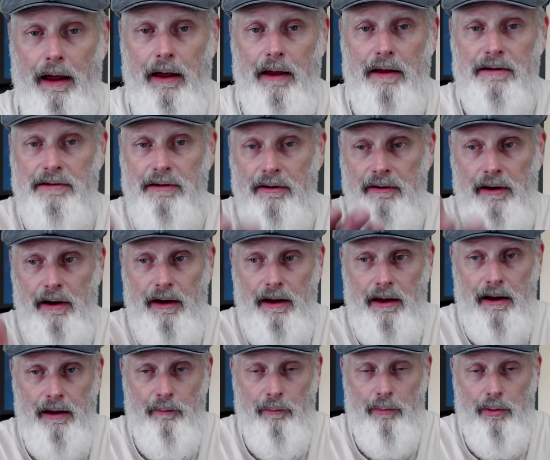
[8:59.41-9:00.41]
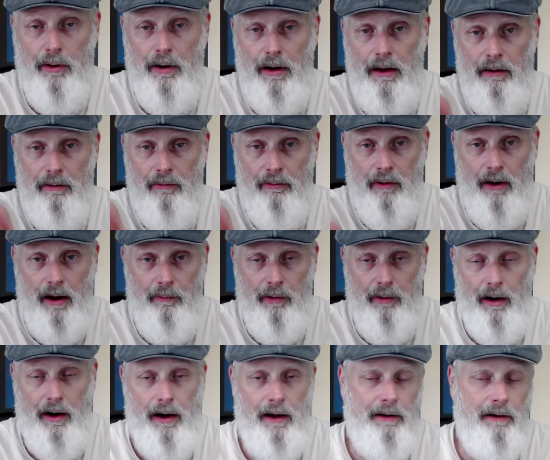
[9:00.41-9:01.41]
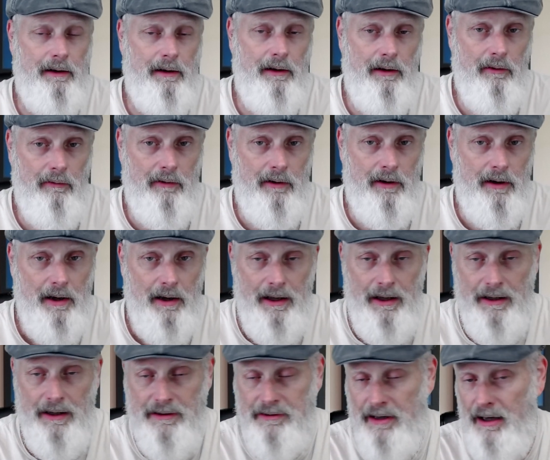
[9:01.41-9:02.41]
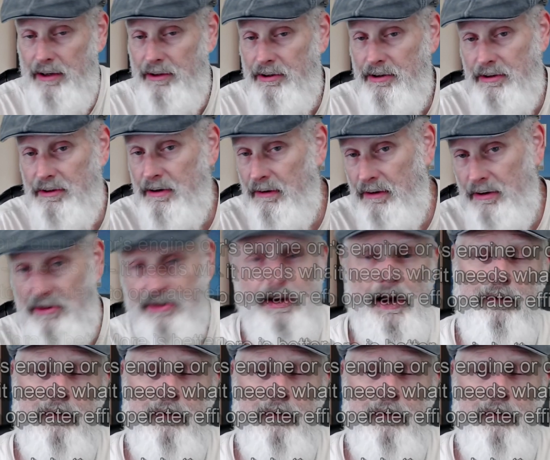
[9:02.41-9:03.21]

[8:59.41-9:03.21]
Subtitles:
so that it can breathe right behind the unit. It's not just to shove it